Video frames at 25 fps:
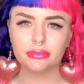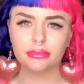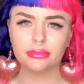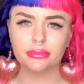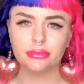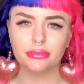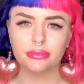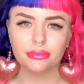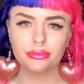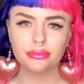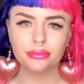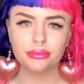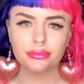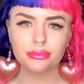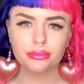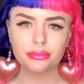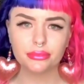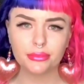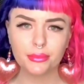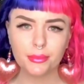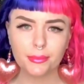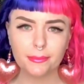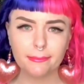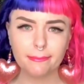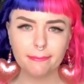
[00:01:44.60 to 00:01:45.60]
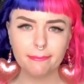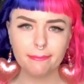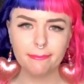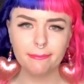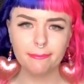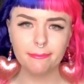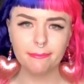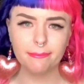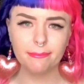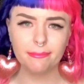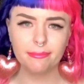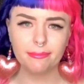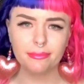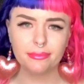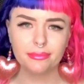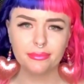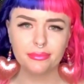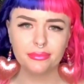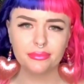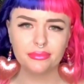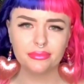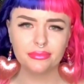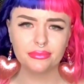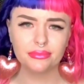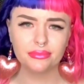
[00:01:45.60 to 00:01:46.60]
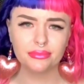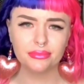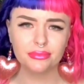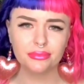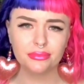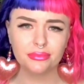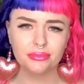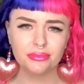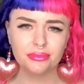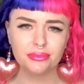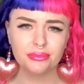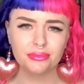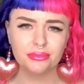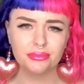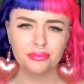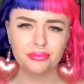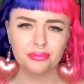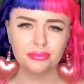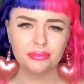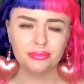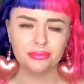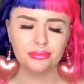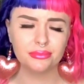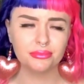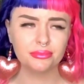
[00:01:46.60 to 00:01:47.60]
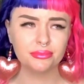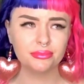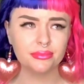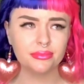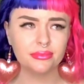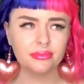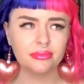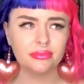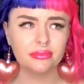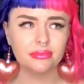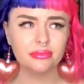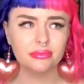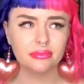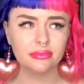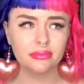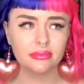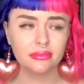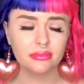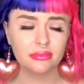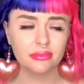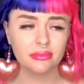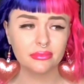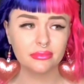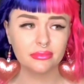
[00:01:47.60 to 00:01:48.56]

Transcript: Nobody speaks.